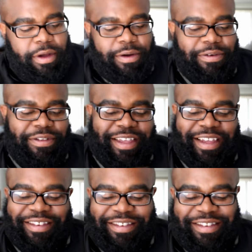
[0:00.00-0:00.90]
Oh
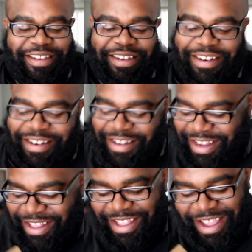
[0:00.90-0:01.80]
yes.
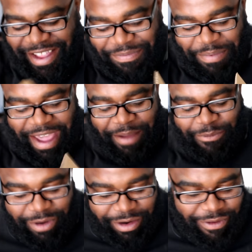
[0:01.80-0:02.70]
Look at this
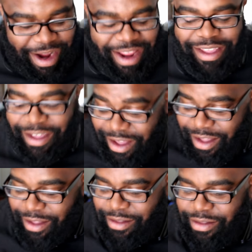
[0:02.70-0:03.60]
bad boy right
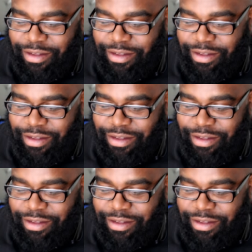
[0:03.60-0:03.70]
here.